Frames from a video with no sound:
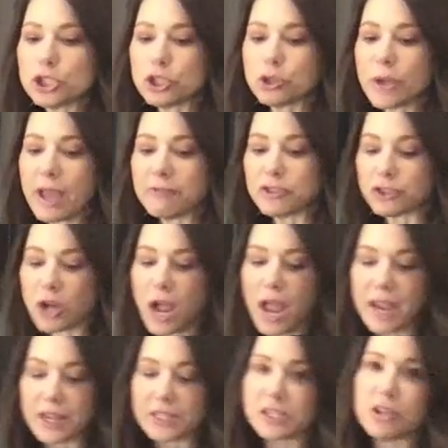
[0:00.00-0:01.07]
to have
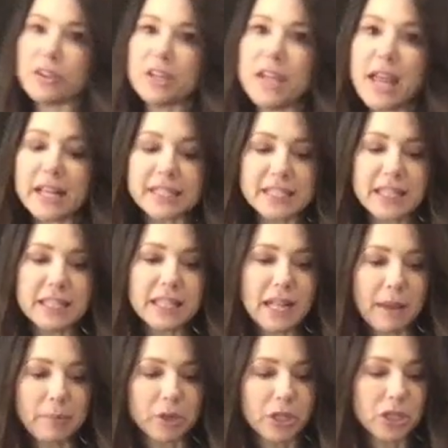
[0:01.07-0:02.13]
dried. So the next thing that
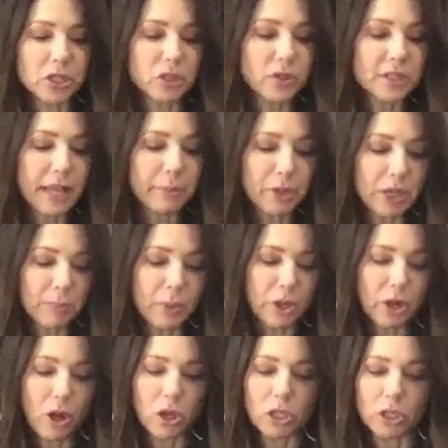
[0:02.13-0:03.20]
I'm going to do is I'm going to
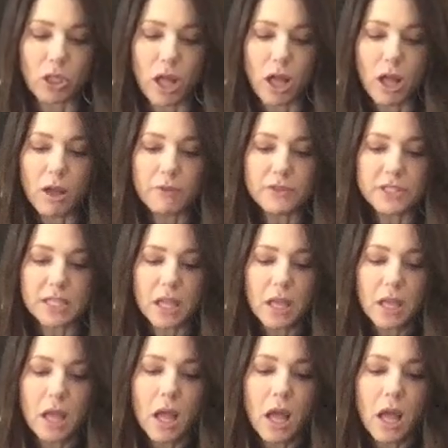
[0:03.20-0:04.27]
put on gloves
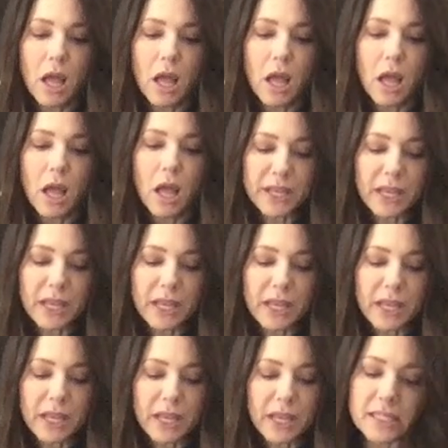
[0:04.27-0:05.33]

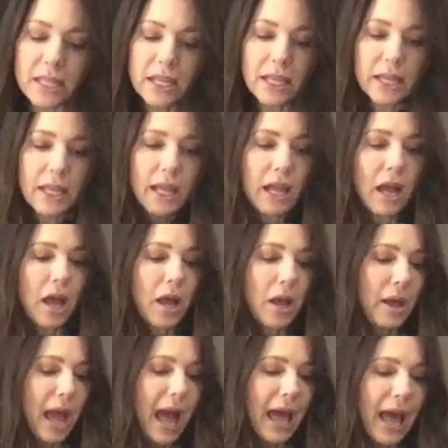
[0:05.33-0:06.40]
because
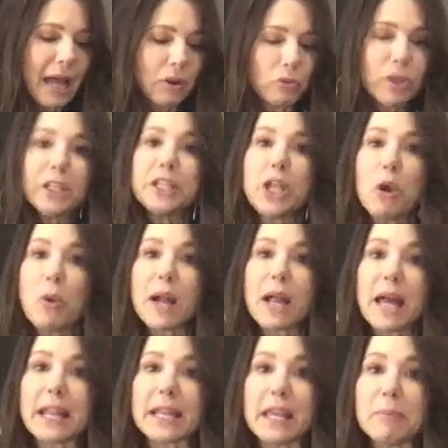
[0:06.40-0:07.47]
I don't really know what
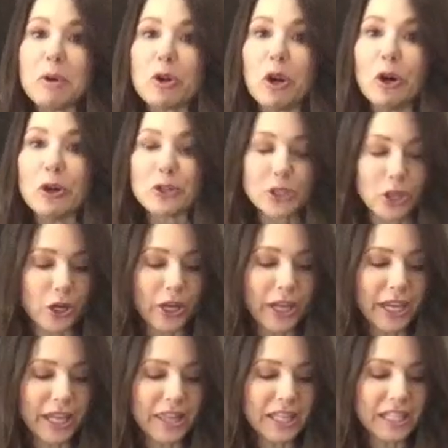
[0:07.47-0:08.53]
kind of chemicals are
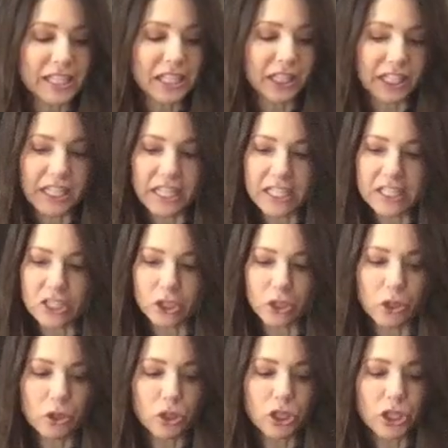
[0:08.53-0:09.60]
in this cleaning
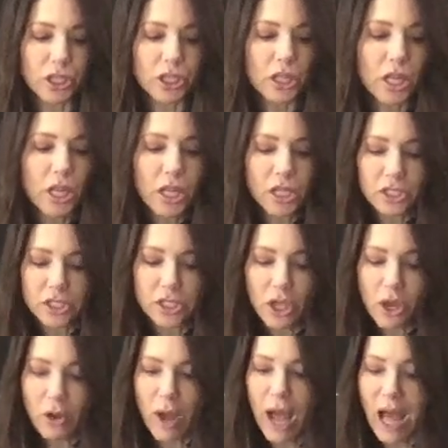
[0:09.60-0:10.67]
solution.
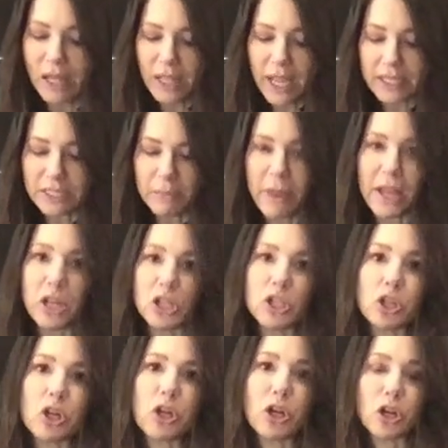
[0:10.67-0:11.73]
So I like to make
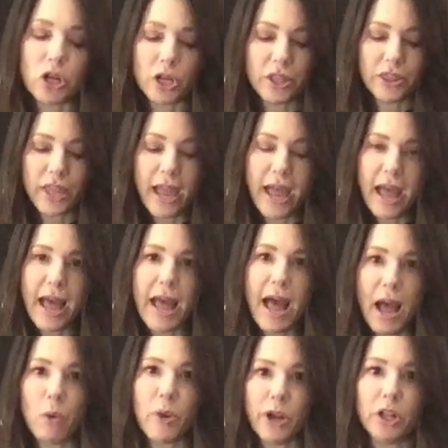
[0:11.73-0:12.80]
sure that
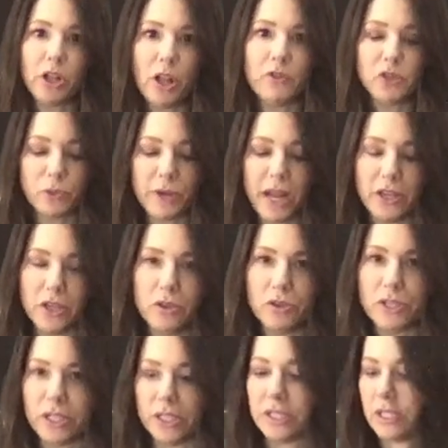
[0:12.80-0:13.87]
I wear gloves when I
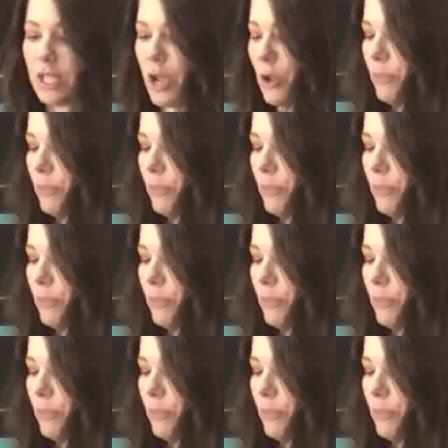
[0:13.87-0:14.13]
use it. So